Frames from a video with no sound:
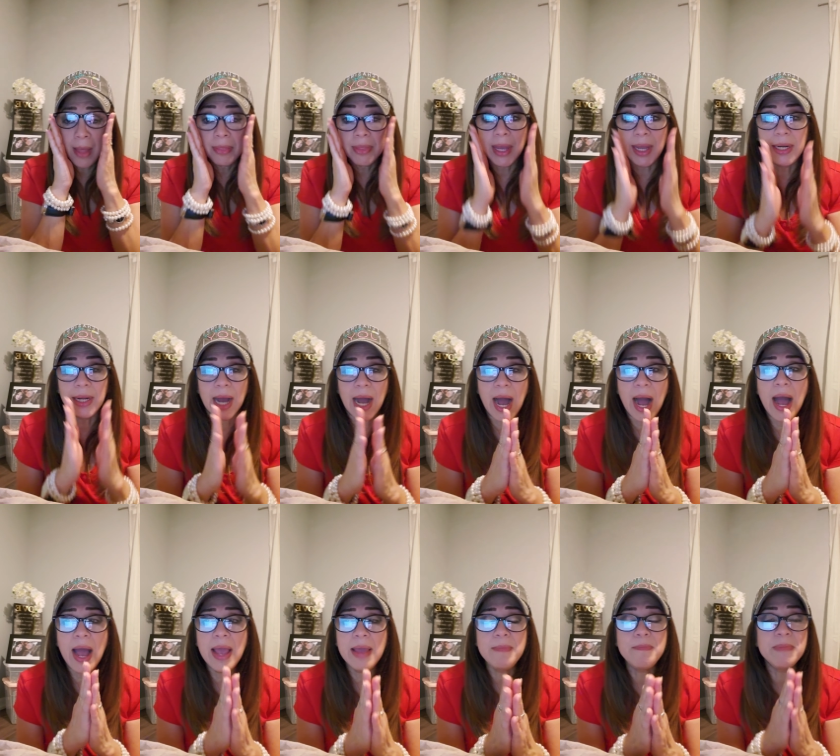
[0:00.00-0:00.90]
that
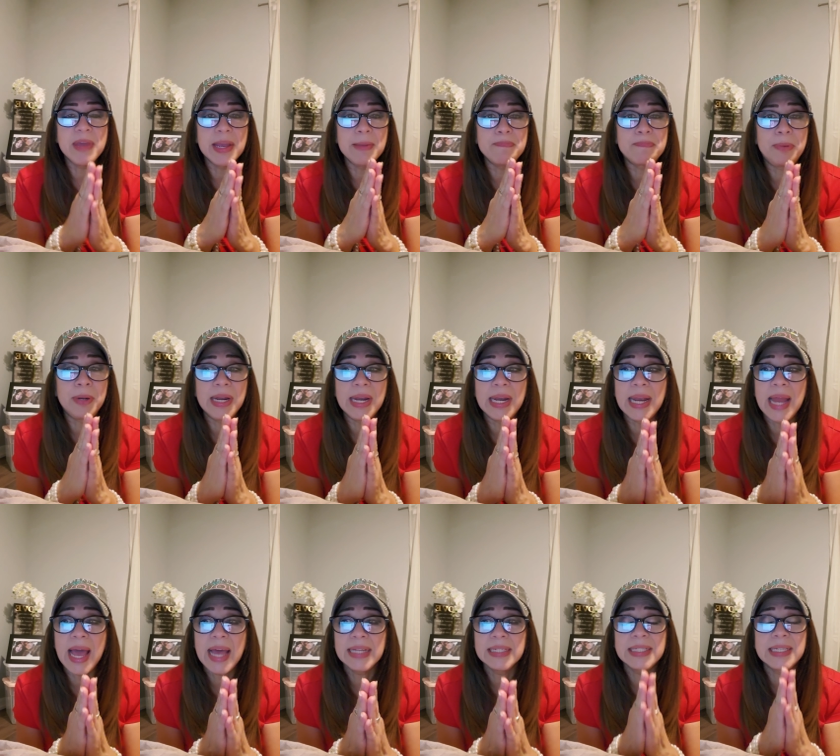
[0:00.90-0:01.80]
I may
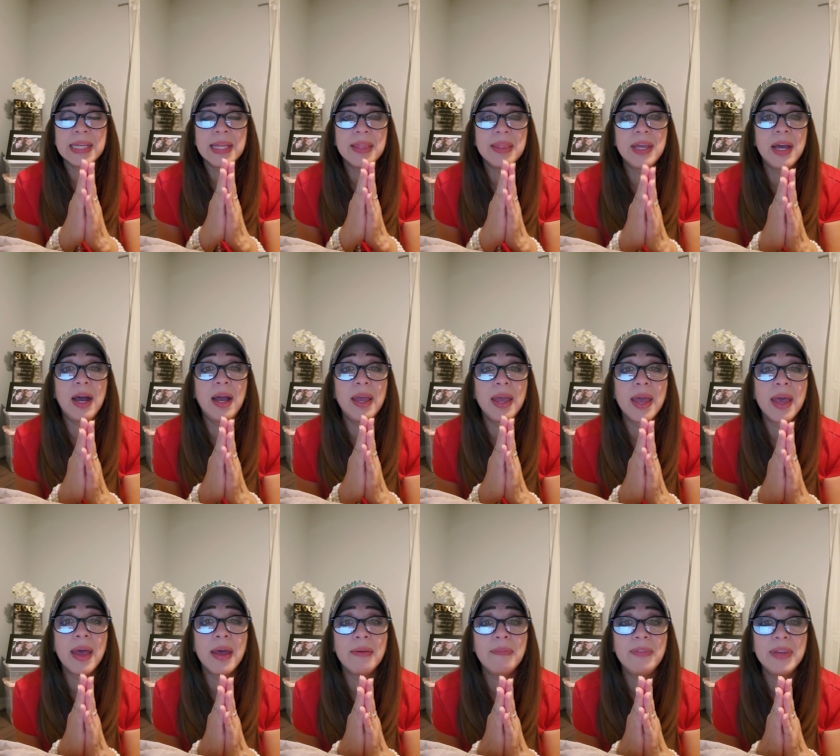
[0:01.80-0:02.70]
plant the
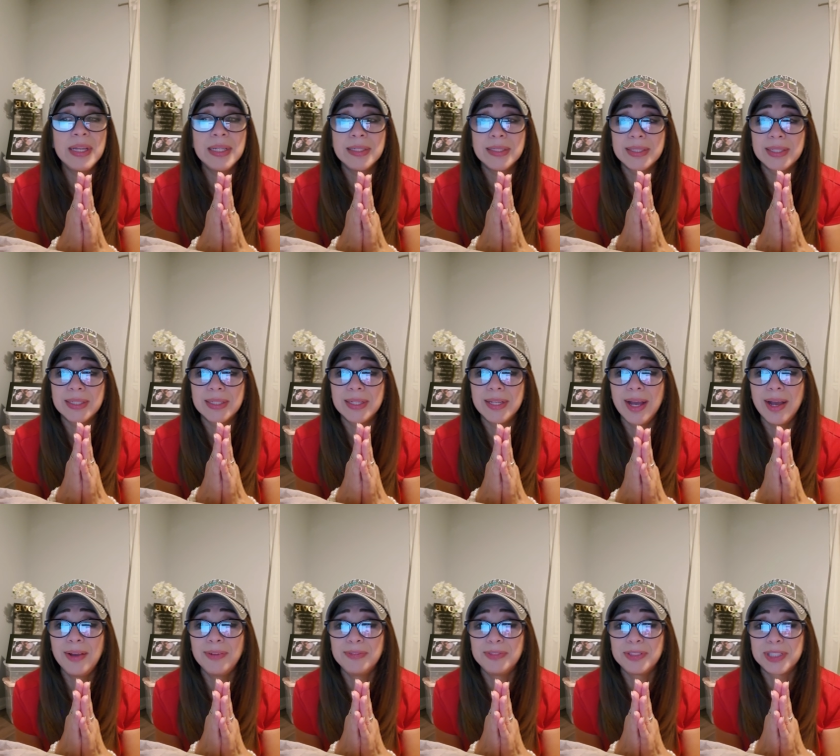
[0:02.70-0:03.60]
heavens'
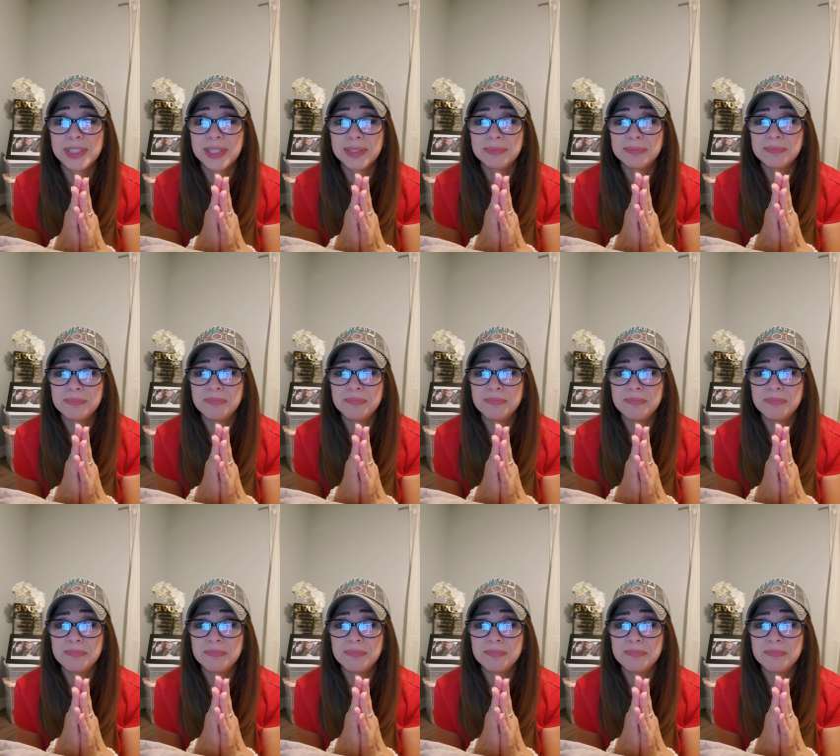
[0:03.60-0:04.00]
loves,